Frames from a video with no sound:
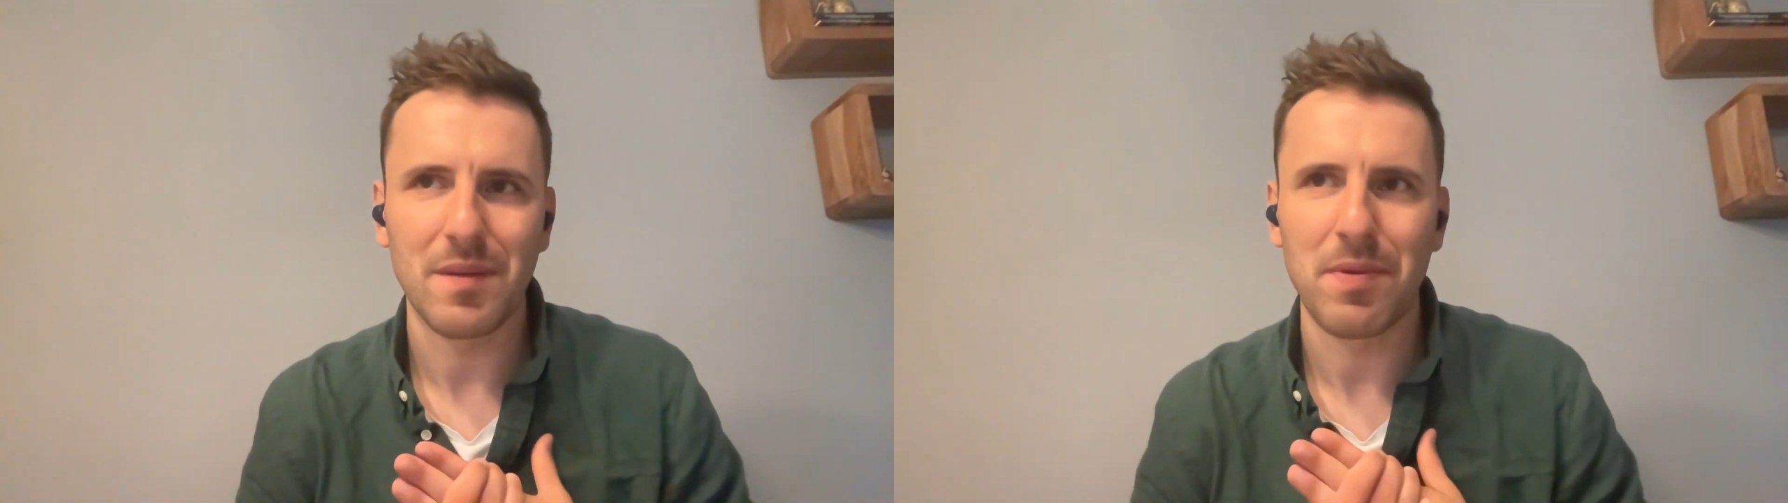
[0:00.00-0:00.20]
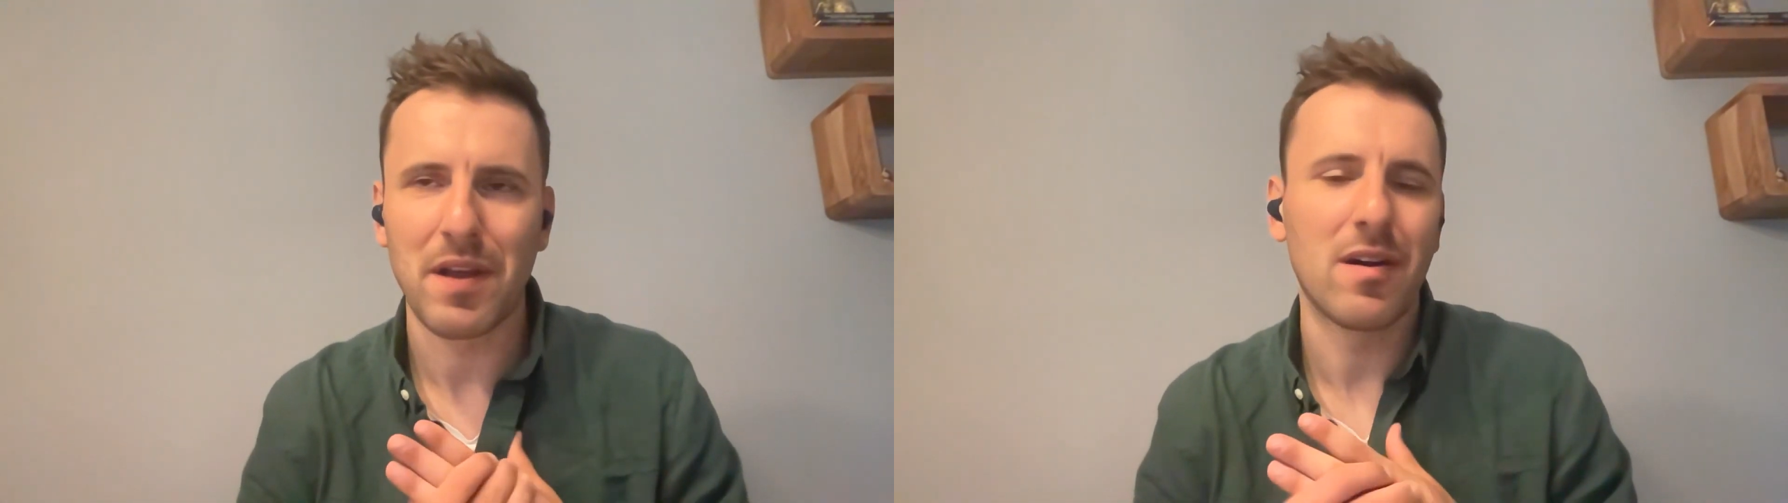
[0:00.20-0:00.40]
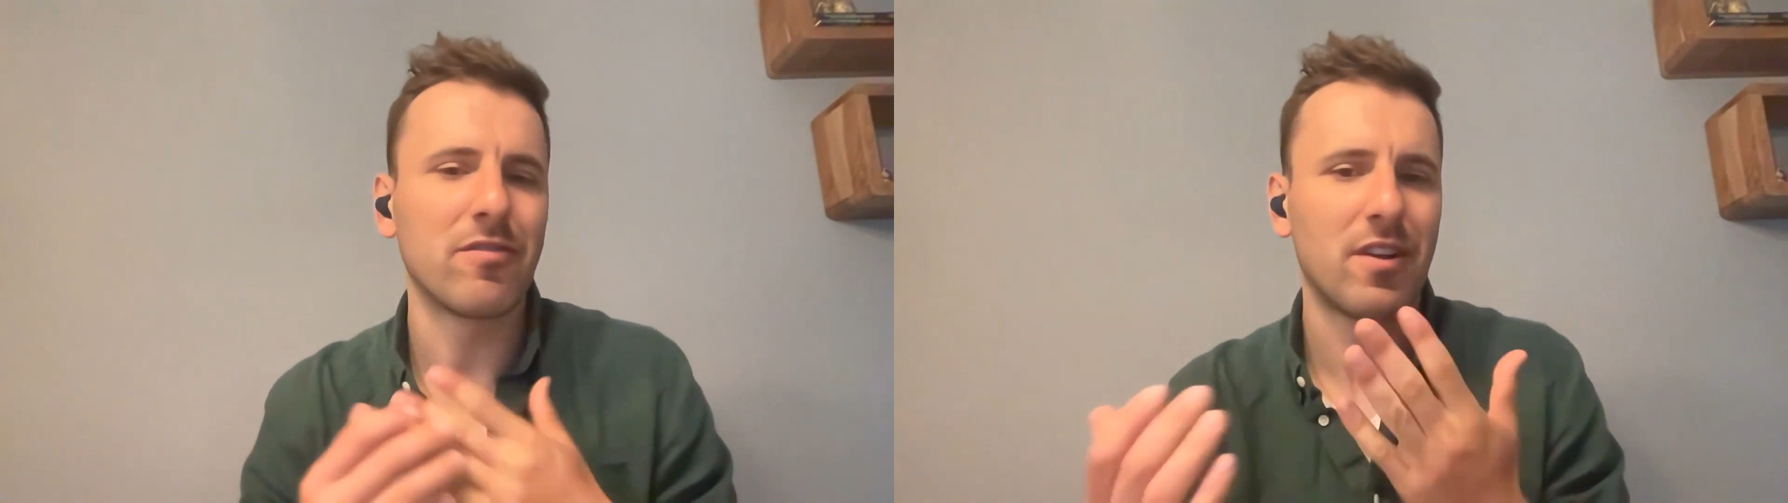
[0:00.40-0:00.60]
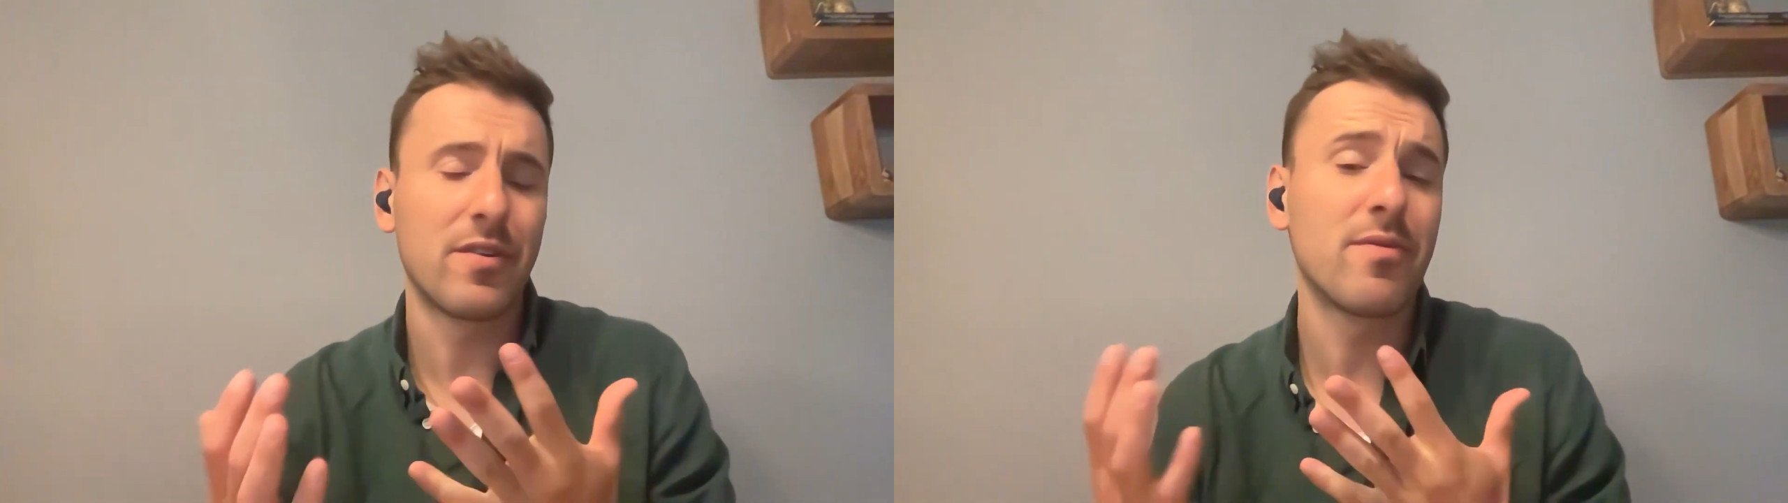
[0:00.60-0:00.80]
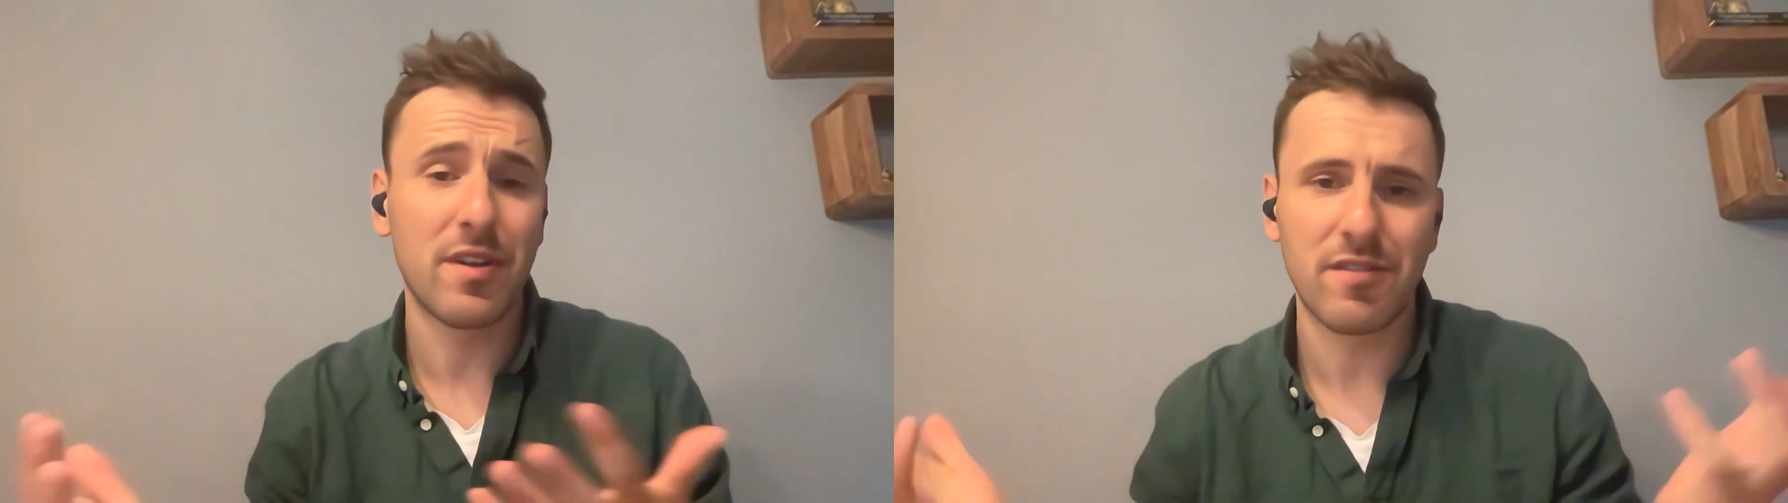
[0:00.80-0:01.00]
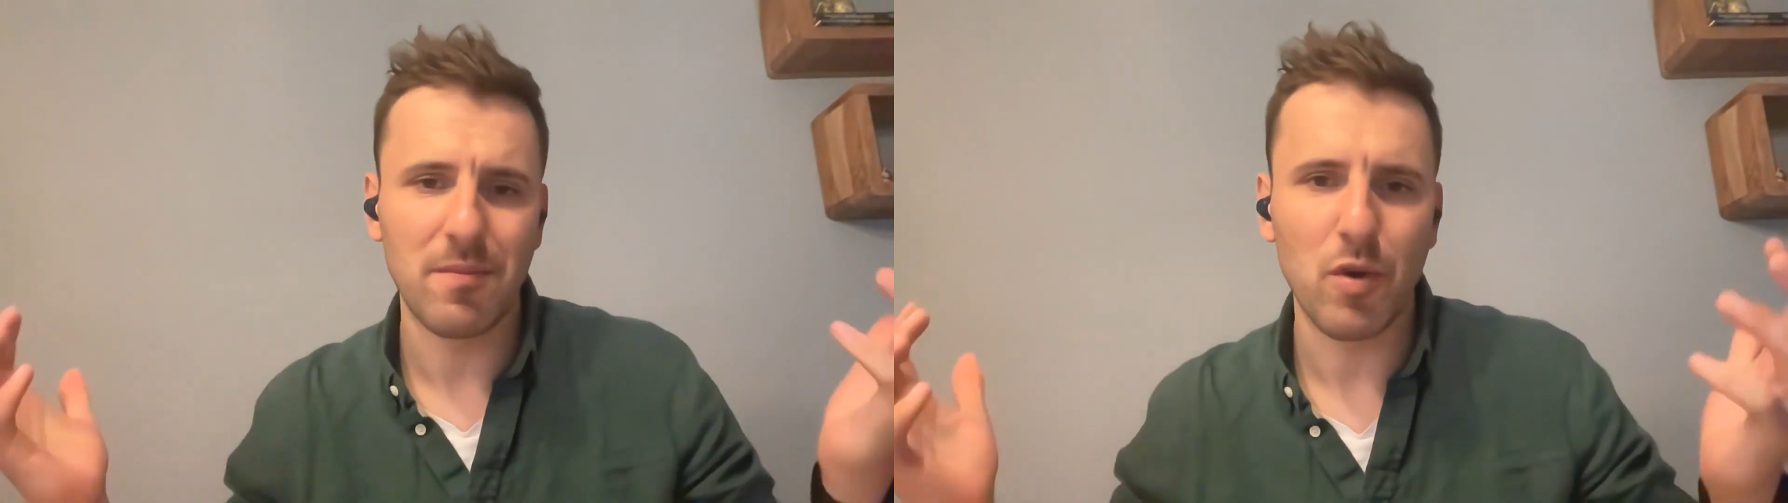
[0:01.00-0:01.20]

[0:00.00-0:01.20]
because a lot of things I'm